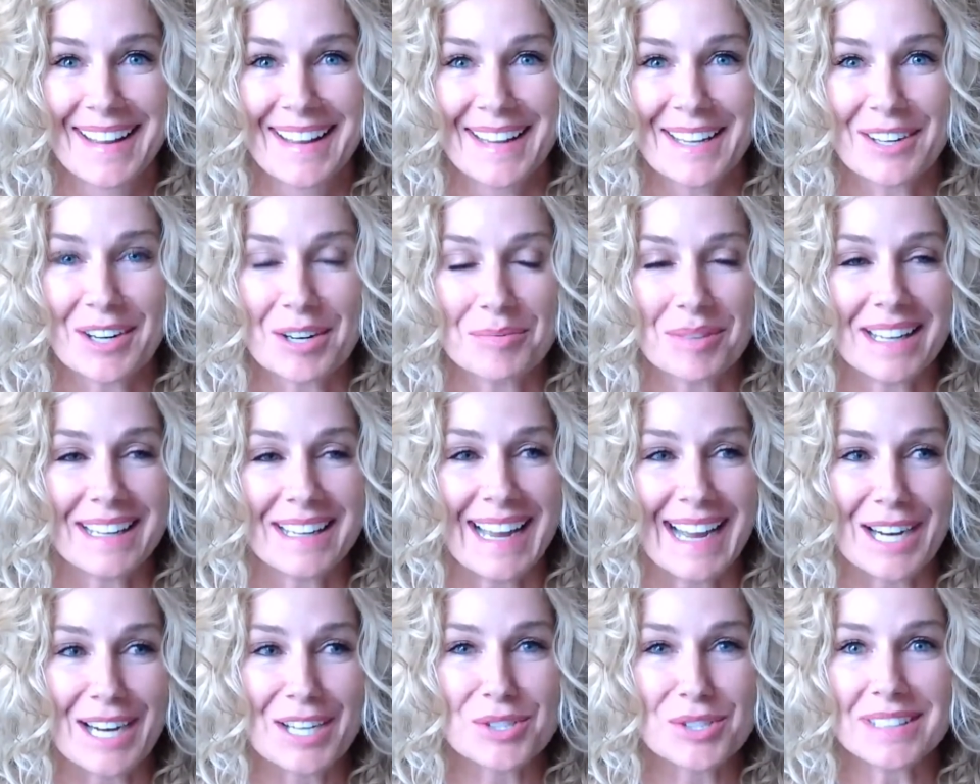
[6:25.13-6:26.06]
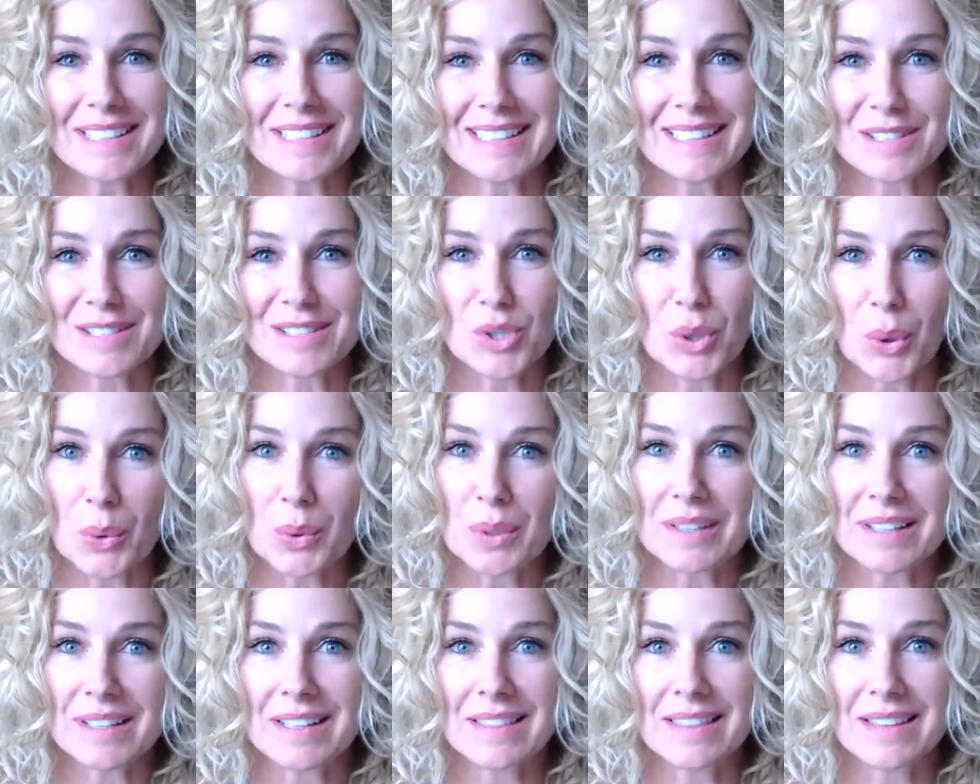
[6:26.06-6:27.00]
You know, I'm like, actually, it's
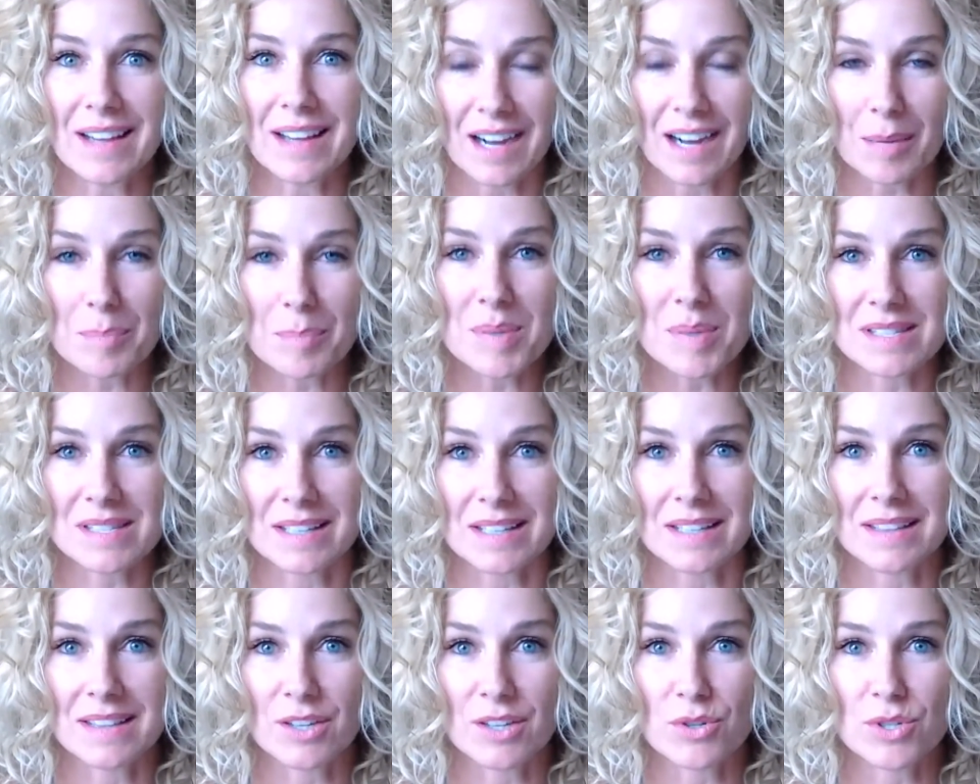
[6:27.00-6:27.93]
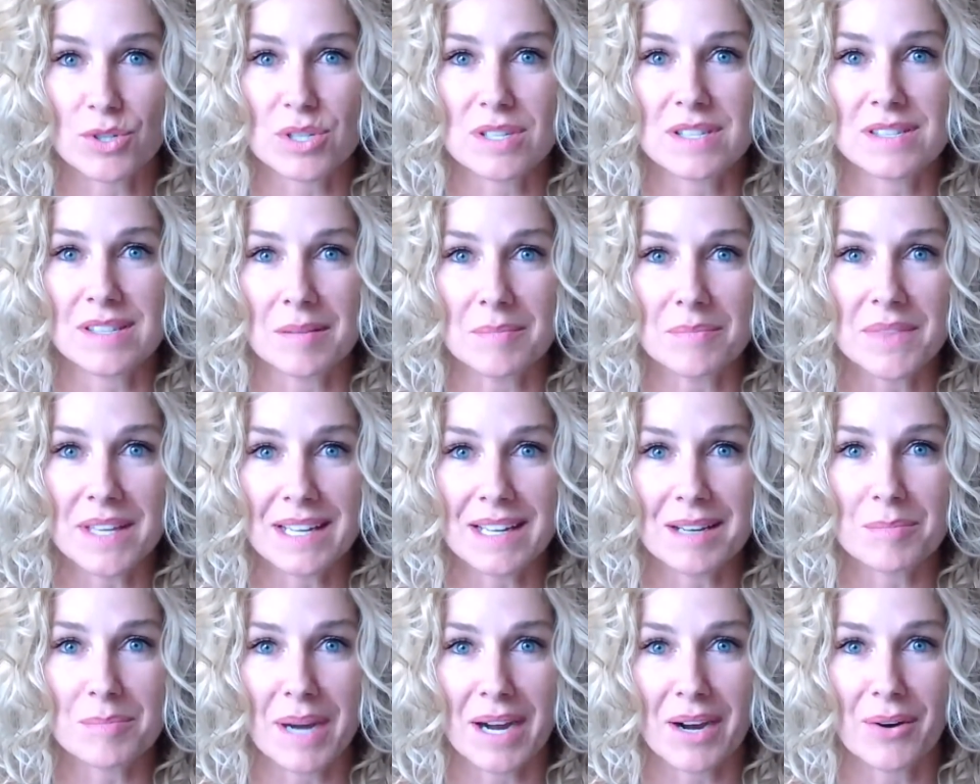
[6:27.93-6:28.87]
totally the opposite. There's just something
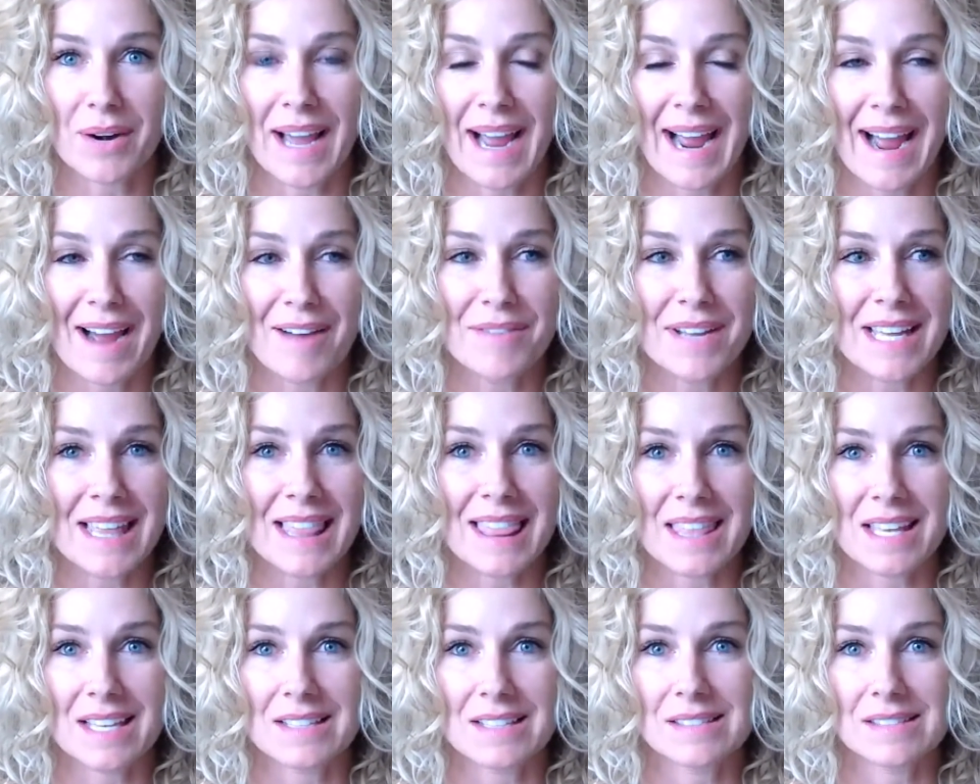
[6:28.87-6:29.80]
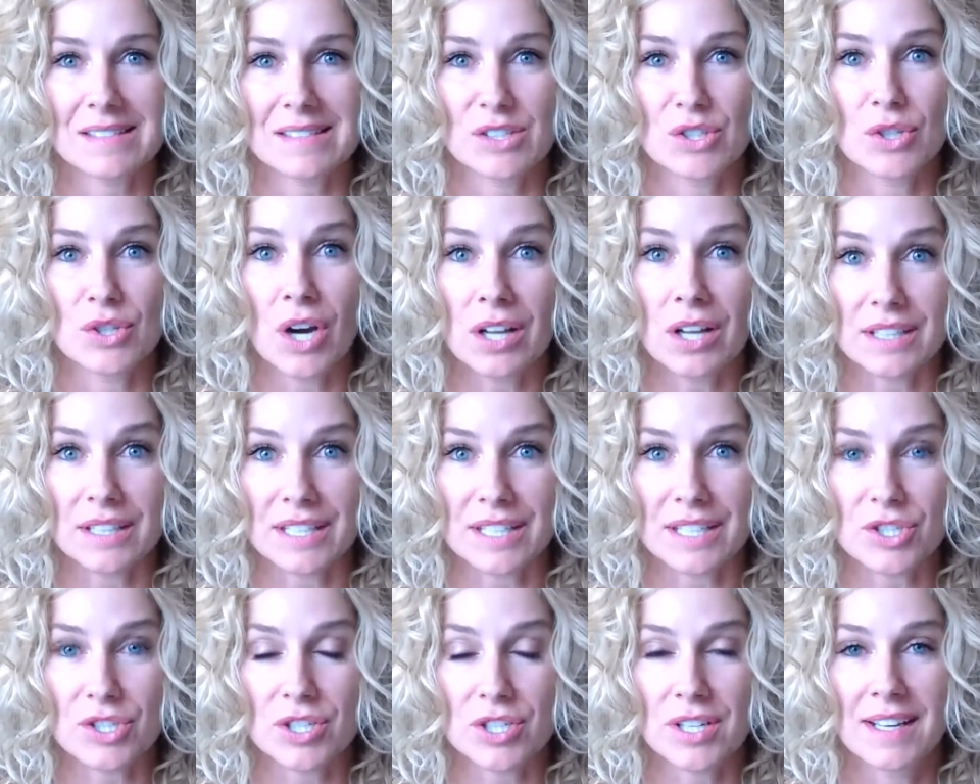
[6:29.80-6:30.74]
about having this
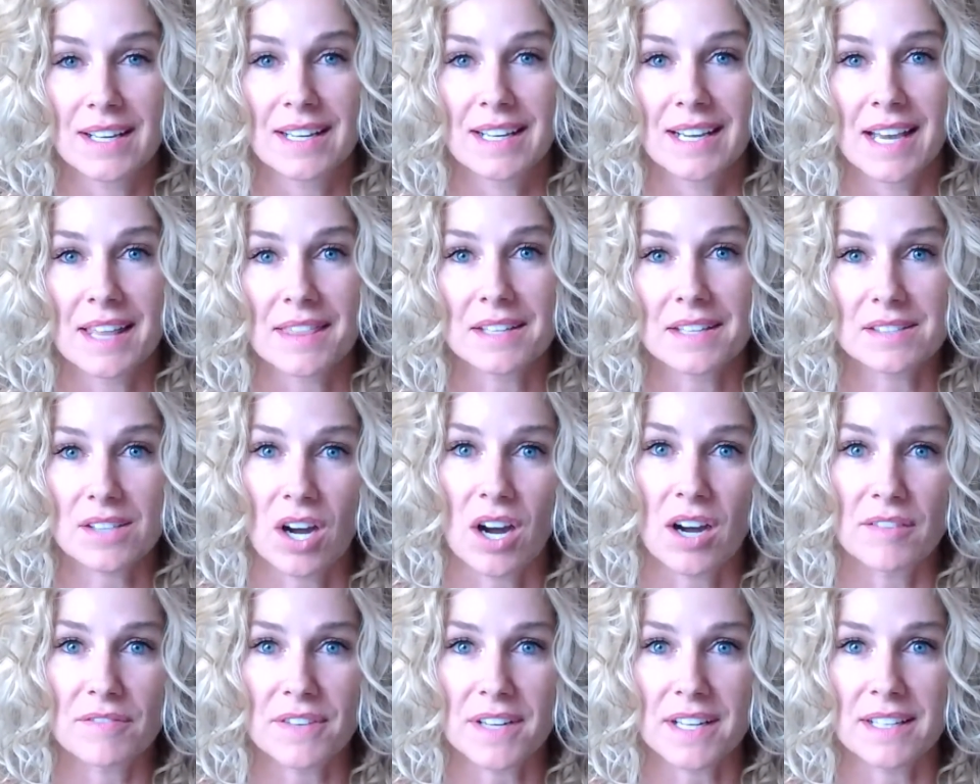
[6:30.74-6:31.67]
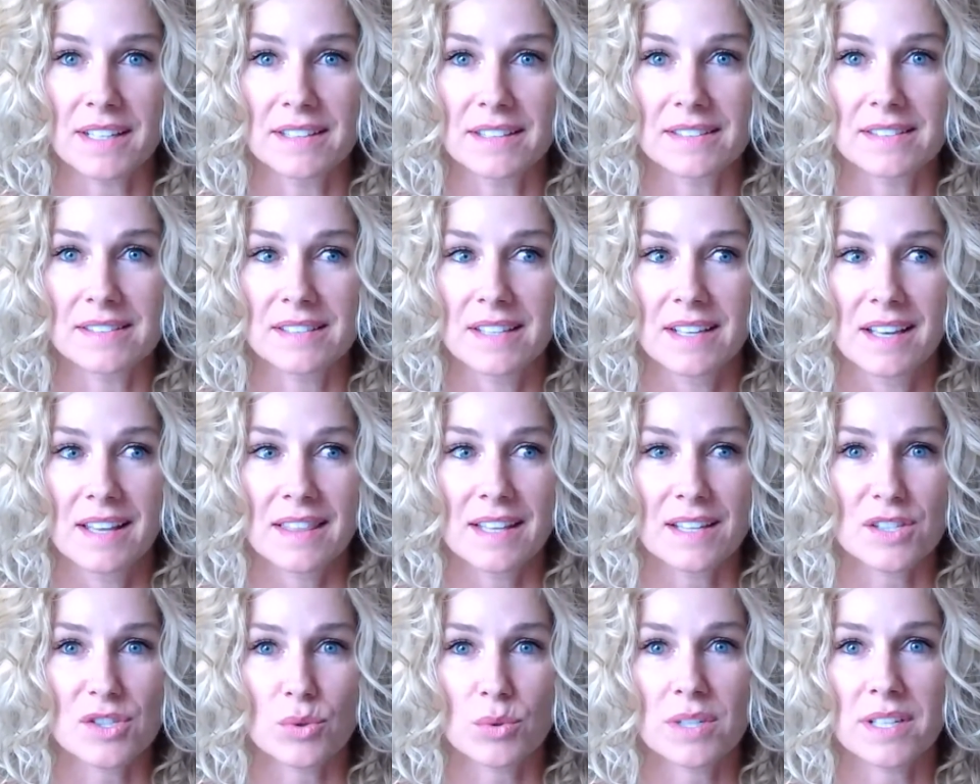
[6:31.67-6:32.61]
knowledge and this confidence that
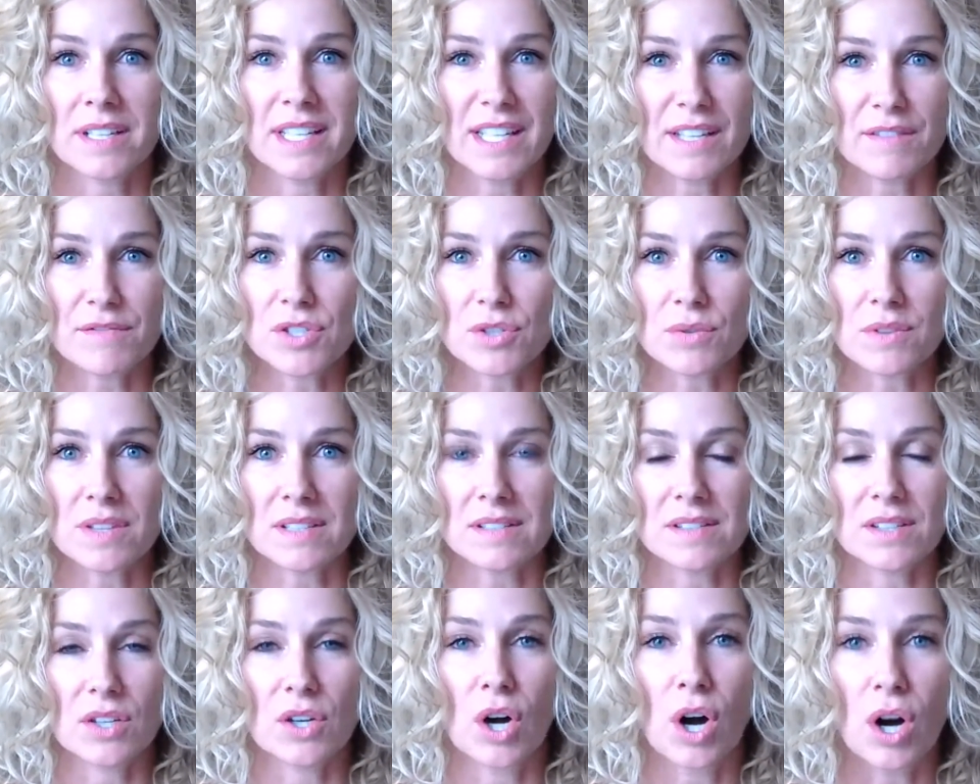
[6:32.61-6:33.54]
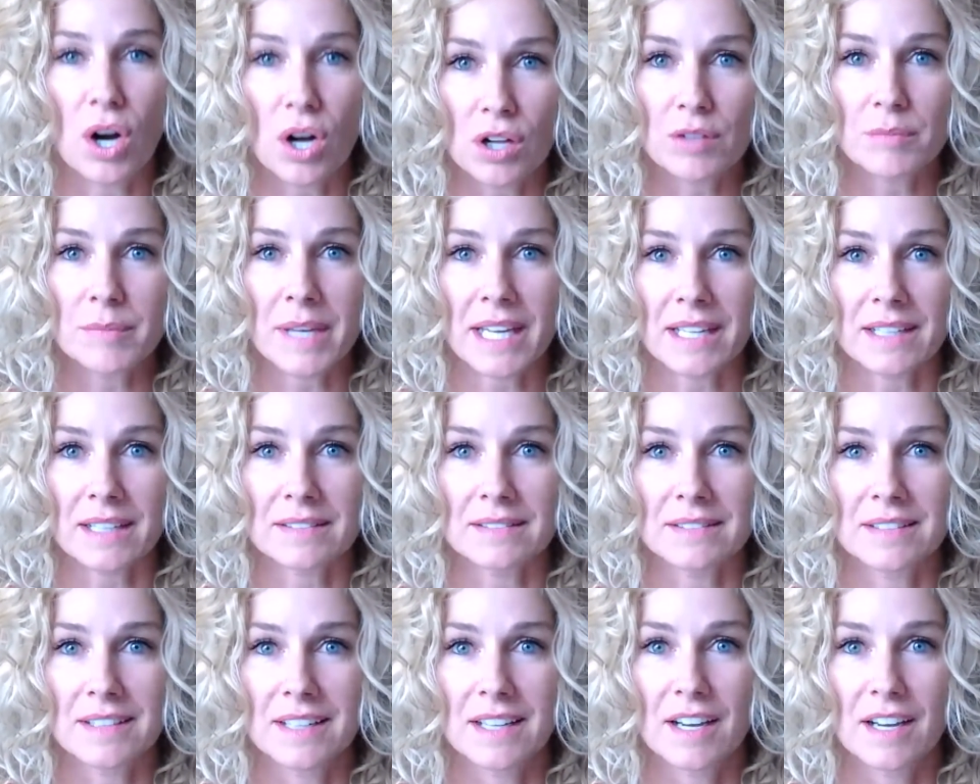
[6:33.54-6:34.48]
sort of gives you this calming
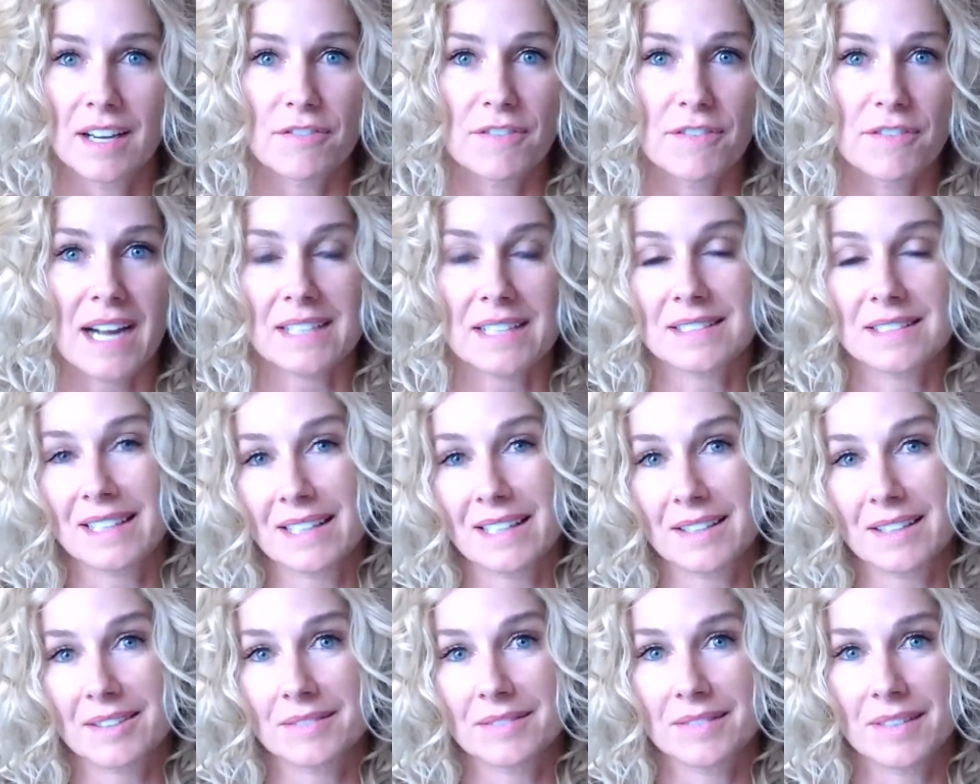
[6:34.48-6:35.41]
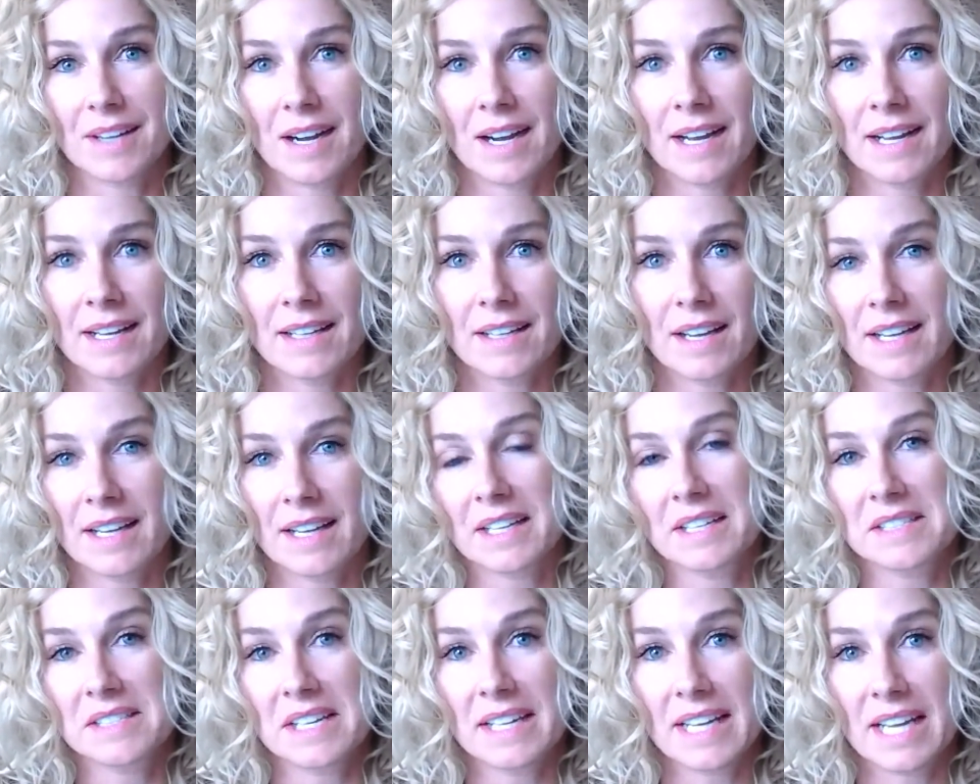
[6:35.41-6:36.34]
effect. Like I can take